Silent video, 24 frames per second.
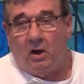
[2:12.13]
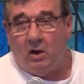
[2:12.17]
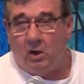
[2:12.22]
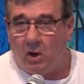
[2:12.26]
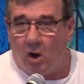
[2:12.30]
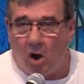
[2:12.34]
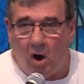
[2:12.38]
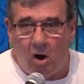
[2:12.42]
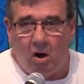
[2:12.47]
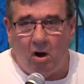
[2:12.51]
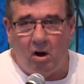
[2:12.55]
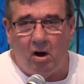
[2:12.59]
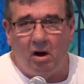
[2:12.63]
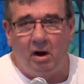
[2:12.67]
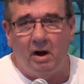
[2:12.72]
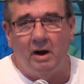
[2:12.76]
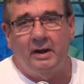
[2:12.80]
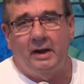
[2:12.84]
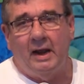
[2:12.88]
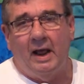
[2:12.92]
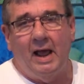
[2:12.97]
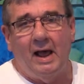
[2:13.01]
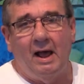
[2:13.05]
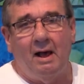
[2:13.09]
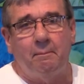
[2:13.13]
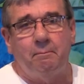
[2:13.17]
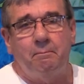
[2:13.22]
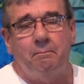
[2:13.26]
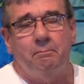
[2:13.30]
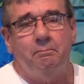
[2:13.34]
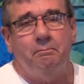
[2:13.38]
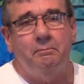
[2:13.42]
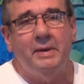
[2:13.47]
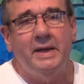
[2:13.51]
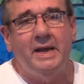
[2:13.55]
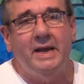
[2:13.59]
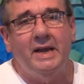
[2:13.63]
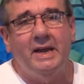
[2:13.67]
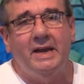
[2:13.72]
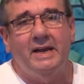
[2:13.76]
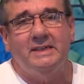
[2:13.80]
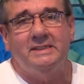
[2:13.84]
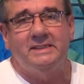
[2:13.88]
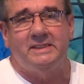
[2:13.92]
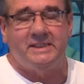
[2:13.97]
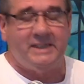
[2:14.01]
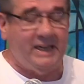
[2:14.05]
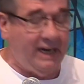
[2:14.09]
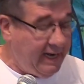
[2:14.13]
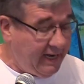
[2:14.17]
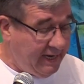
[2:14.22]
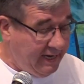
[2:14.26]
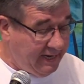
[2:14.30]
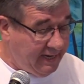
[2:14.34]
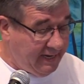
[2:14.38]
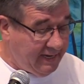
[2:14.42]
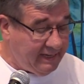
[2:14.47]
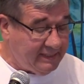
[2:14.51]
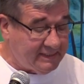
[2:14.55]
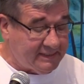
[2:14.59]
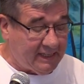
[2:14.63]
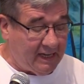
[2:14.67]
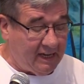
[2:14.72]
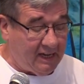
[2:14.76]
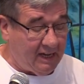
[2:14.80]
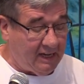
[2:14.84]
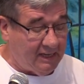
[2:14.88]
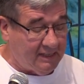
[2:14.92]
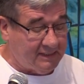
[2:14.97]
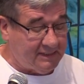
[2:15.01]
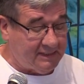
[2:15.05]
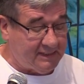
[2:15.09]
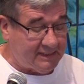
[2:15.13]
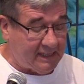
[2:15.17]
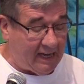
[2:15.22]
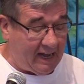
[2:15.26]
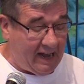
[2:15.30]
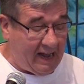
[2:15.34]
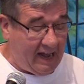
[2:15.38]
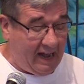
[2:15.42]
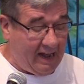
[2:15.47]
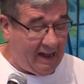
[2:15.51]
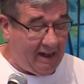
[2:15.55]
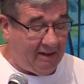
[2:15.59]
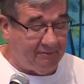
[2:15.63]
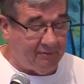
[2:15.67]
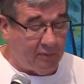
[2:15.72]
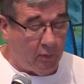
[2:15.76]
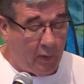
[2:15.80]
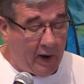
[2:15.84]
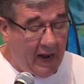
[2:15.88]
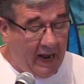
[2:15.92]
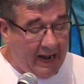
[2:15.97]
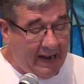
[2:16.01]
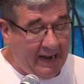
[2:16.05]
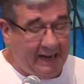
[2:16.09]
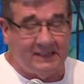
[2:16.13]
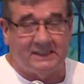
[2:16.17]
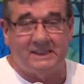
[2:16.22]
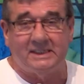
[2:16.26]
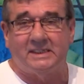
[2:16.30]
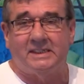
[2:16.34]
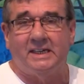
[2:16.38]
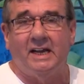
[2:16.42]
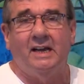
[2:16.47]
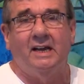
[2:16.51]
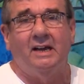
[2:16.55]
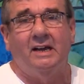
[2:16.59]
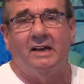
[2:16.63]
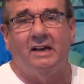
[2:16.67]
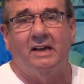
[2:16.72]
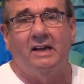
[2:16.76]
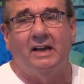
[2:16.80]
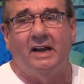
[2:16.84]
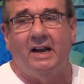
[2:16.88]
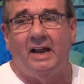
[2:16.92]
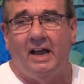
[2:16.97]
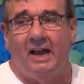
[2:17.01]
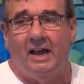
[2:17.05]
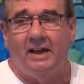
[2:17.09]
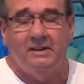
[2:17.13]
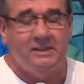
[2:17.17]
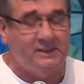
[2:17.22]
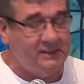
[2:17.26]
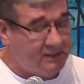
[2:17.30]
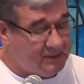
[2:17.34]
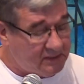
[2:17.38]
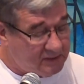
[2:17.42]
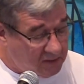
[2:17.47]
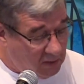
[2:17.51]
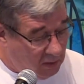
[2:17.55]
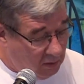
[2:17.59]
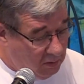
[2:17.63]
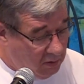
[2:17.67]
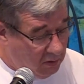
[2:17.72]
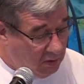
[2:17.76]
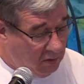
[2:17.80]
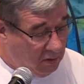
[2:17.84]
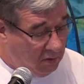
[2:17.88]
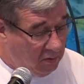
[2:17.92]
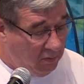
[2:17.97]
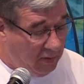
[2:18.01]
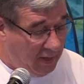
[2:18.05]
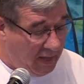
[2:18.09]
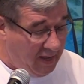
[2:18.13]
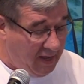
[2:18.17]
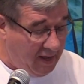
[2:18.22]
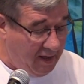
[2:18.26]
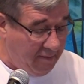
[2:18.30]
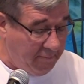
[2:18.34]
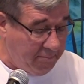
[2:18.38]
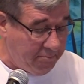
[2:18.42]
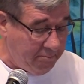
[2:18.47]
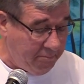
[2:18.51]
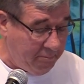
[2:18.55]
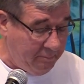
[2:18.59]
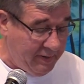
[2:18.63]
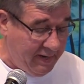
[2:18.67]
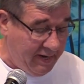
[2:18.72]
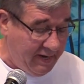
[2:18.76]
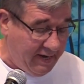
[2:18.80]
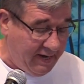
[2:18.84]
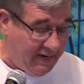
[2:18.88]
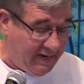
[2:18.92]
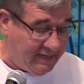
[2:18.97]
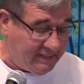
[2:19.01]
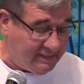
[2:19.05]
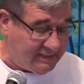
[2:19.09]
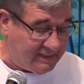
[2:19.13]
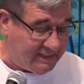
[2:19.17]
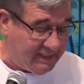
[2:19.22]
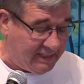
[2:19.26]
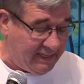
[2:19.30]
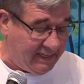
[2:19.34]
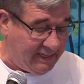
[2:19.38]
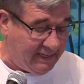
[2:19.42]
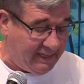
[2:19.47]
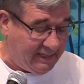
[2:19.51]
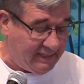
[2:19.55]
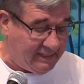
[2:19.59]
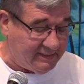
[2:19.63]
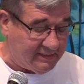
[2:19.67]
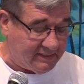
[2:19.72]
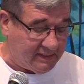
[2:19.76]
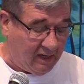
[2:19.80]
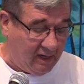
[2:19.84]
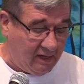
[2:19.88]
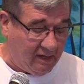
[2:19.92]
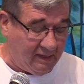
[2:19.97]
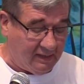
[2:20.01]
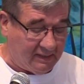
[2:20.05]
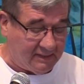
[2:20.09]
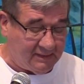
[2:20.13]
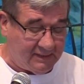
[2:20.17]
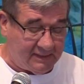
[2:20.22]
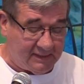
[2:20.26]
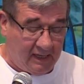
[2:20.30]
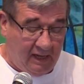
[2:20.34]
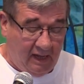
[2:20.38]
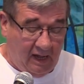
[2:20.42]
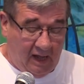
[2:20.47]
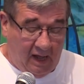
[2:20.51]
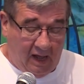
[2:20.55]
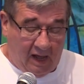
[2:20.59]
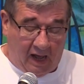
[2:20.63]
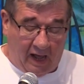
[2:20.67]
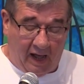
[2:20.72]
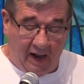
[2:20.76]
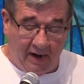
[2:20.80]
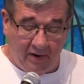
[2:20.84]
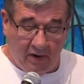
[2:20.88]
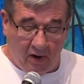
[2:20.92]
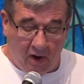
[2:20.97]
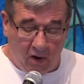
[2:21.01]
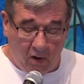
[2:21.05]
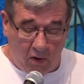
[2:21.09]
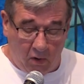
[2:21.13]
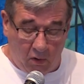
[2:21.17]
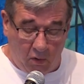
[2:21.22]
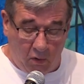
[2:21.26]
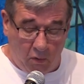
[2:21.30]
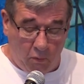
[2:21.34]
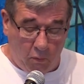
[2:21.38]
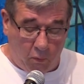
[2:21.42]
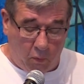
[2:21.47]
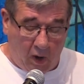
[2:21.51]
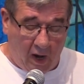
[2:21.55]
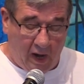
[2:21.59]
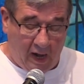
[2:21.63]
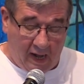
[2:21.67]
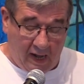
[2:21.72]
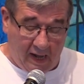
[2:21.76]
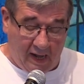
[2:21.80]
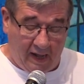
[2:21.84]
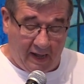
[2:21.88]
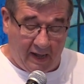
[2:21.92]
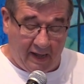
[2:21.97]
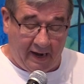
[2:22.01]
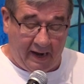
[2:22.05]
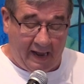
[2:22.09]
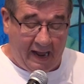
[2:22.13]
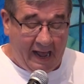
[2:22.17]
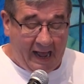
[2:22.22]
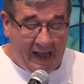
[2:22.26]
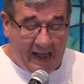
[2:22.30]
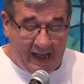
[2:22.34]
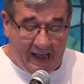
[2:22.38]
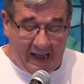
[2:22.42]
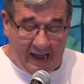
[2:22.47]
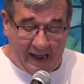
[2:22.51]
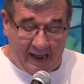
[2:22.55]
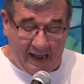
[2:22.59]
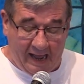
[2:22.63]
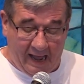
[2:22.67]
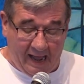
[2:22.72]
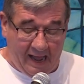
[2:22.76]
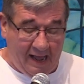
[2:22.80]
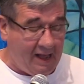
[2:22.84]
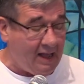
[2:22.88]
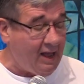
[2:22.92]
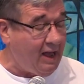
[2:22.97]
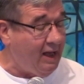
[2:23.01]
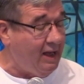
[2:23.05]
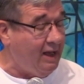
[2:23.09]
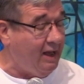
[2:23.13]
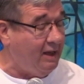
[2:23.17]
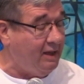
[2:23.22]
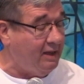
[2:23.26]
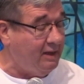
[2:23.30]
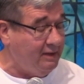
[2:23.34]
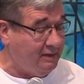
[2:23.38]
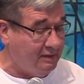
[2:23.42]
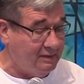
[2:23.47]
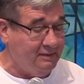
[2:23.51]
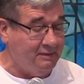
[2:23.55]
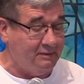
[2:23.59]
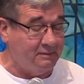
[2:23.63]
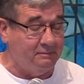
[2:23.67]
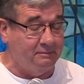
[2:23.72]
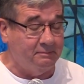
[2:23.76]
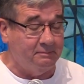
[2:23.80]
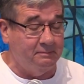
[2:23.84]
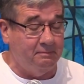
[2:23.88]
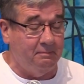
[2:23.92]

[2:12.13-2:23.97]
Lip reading: Lord, help me, Jesus, I've wasted it, so help me, Jesus, I know what I am.